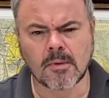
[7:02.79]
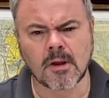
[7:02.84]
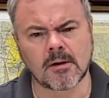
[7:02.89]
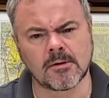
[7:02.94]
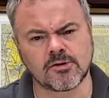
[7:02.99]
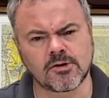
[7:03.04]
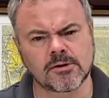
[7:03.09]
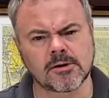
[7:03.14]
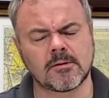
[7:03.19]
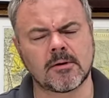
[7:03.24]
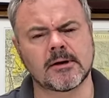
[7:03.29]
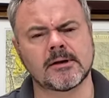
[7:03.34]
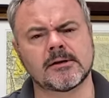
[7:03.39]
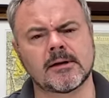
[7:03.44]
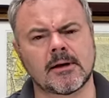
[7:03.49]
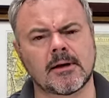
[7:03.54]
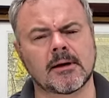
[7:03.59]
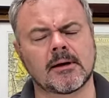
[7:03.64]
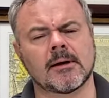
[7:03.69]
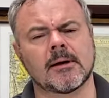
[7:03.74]
Just quite
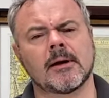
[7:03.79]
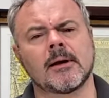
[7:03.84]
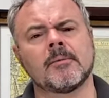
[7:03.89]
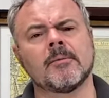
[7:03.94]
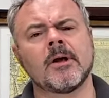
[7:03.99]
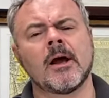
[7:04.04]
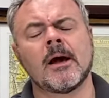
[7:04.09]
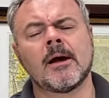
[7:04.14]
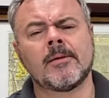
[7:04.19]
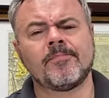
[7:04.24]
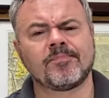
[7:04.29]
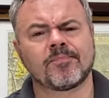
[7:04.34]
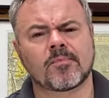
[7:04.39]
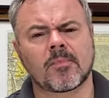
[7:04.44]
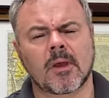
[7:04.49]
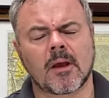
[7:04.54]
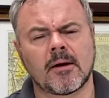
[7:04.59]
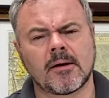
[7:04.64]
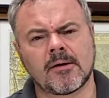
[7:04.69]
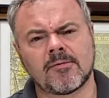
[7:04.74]
delicately.
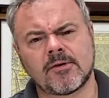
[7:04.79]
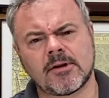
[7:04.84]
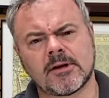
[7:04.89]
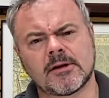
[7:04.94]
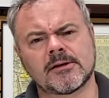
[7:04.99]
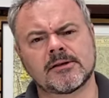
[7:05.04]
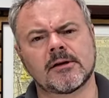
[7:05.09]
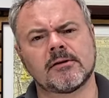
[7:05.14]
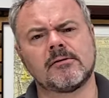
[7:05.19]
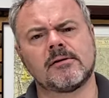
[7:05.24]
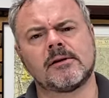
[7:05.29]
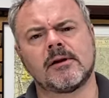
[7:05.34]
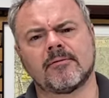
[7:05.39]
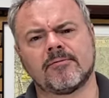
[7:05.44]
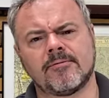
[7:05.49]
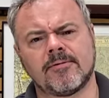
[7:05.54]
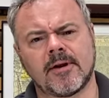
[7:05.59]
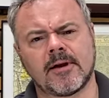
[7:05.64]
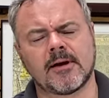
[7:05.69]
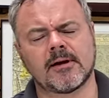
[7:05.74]
And everything's so
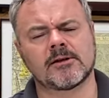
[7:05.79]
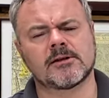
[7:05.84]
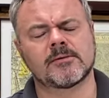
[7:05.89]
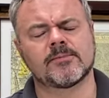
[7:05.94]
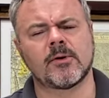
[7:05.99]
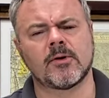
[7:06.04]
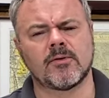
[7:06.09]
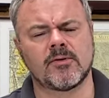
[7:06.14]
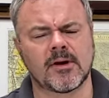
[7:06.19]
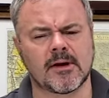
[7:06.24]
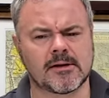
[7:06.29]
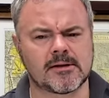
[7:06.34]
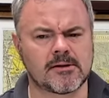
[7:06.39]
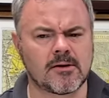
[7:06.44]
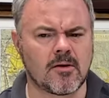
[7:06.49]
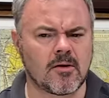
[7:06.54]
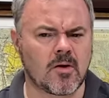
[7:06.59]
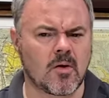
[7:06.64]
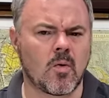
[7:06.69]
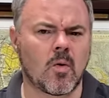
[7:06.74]
lovely and smooth. It's
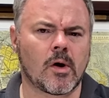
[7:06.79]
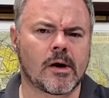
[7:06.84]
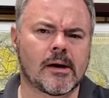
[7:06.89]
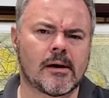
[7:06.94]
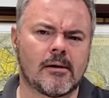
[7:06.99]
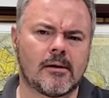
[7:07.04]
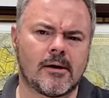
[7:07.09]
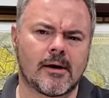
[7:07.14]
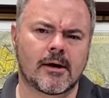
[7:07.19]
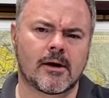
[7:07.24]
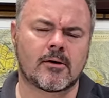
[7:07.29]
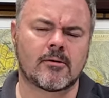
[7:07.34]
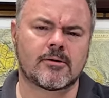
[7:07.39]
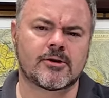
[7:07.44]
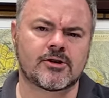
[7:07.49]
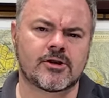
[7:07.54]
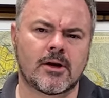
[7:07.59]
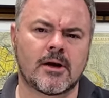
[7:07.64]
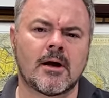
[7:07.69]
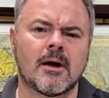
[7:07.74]
not quite
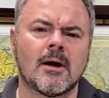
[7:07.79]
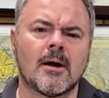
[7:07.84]
licoricey.